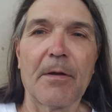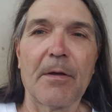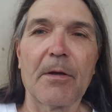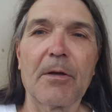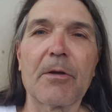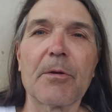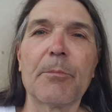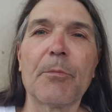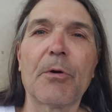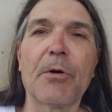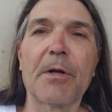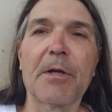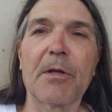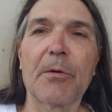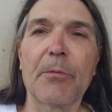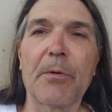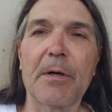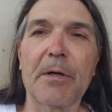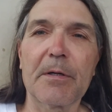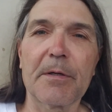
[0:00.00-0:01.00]
Good morning and
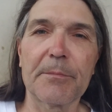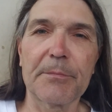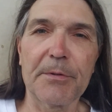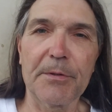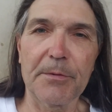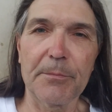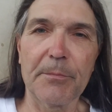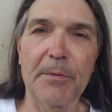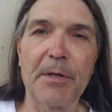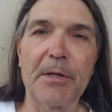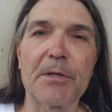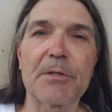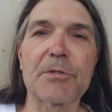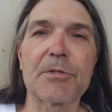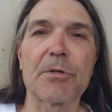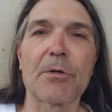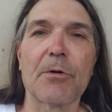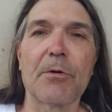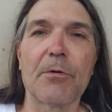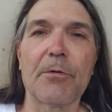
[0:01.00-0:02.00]
welcome to the Mike
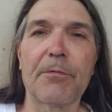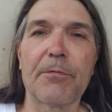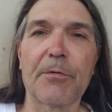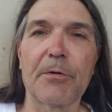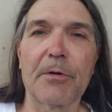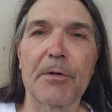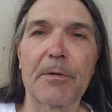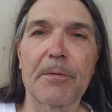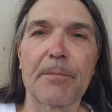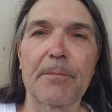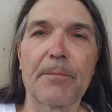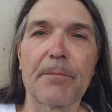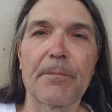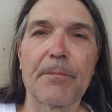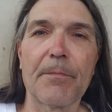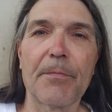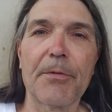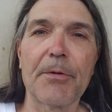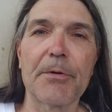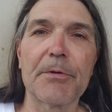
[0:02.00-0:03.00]
Show for
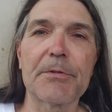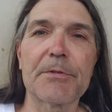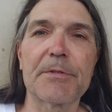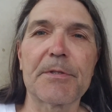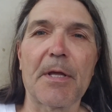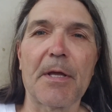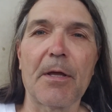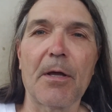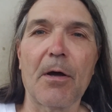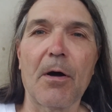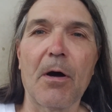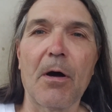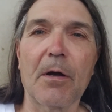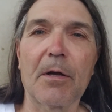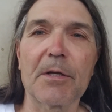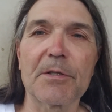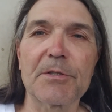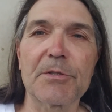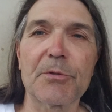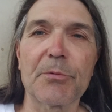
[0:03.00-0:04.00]
Thursday,
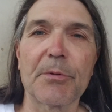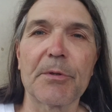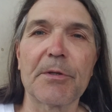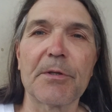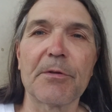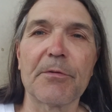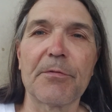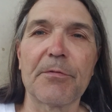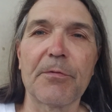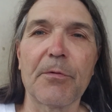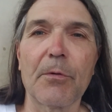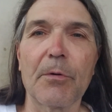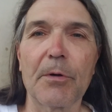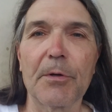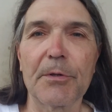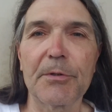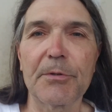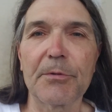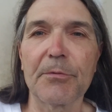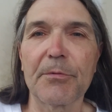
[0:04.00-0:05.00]
August
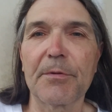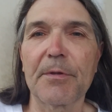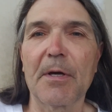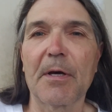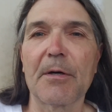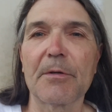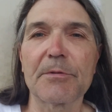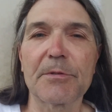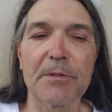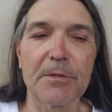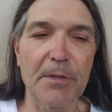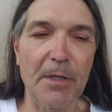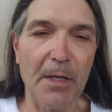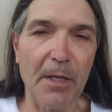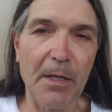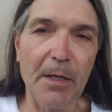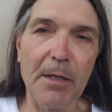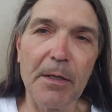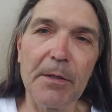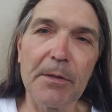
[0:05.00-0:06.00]
24,
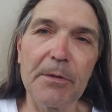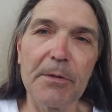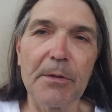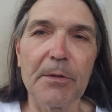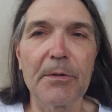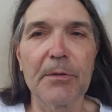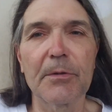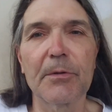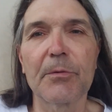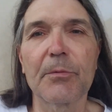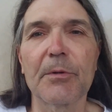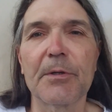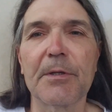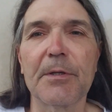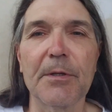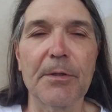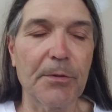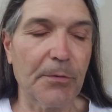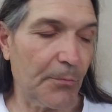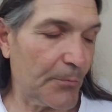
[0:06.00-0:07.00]

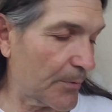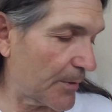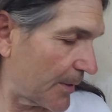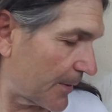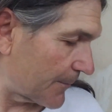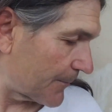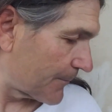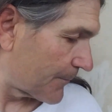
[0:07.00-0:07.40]
2023.